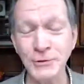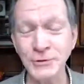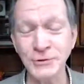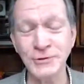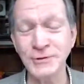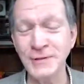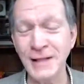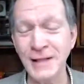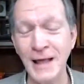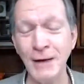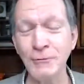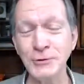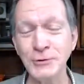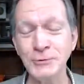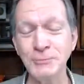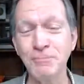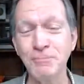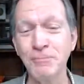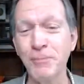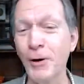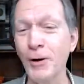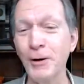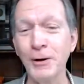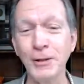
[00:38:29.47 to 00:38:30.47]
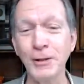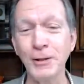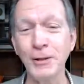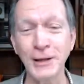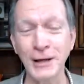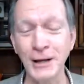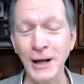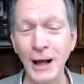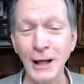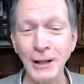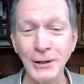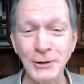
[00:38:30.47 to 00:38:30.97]
was part of the
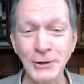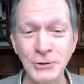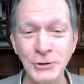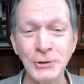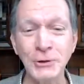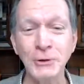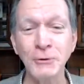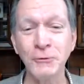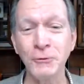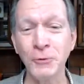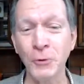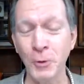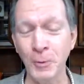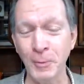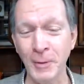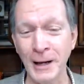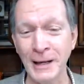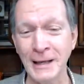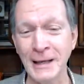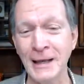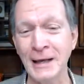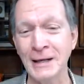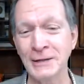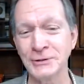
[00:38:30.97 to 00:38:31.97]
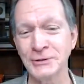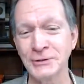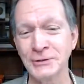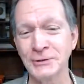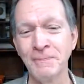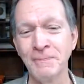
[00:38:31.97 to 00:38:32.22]
college uniform, I guess.